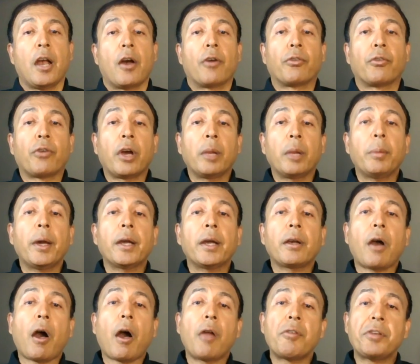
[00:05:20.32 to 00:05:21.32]
Royal
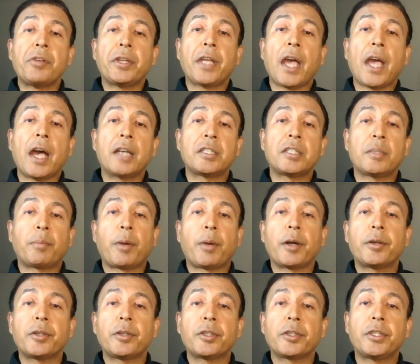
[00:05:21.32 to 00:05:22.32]
Bank already has a
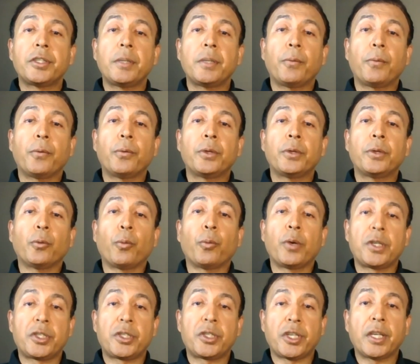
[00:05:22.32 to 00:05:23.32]
partnership with
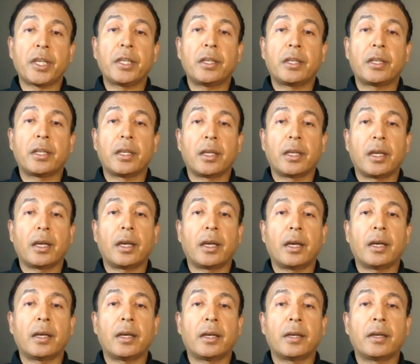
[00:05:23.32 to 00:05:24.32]
WestJet,
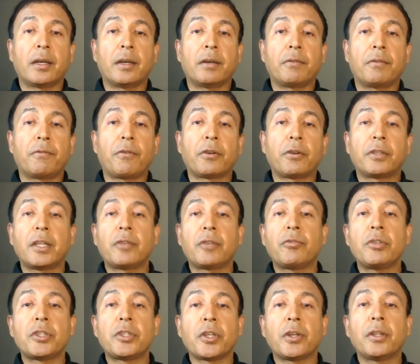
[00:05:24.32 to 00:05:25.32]
uh, for that
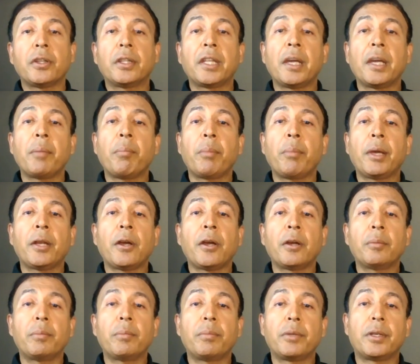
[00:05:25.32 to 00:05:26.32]
reason they may not